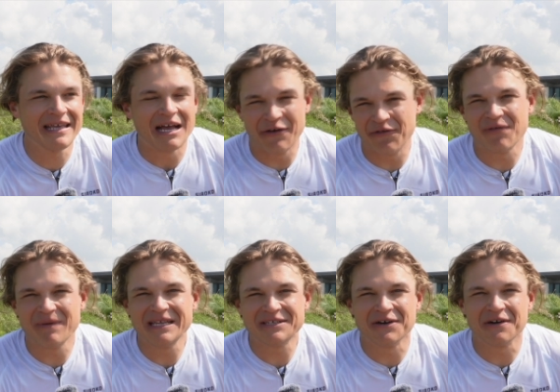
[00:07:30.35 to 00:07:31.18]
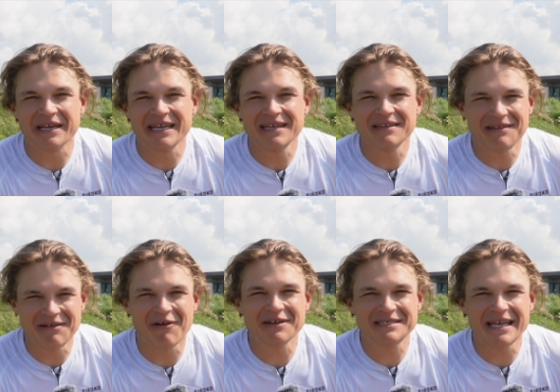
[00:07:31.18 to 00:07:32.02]
Enough of me talking, do you
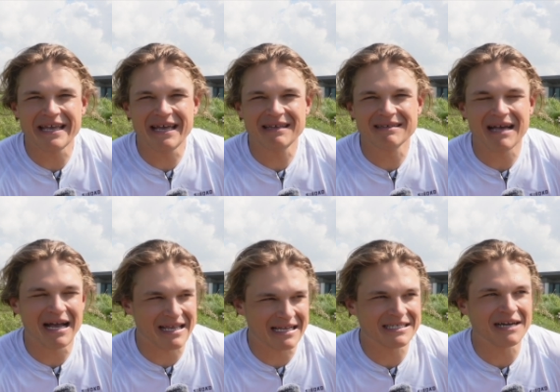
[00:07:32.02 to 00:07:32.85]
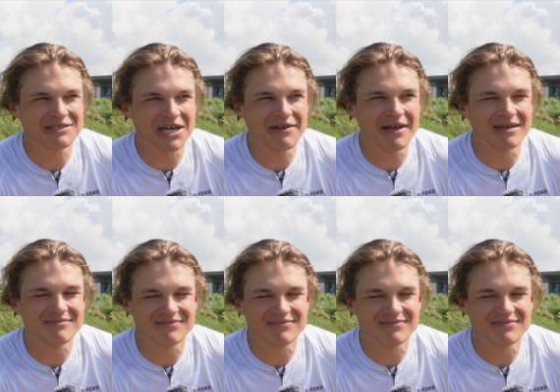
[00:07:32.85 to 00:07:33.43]
wanna see it? I guess I'll show you.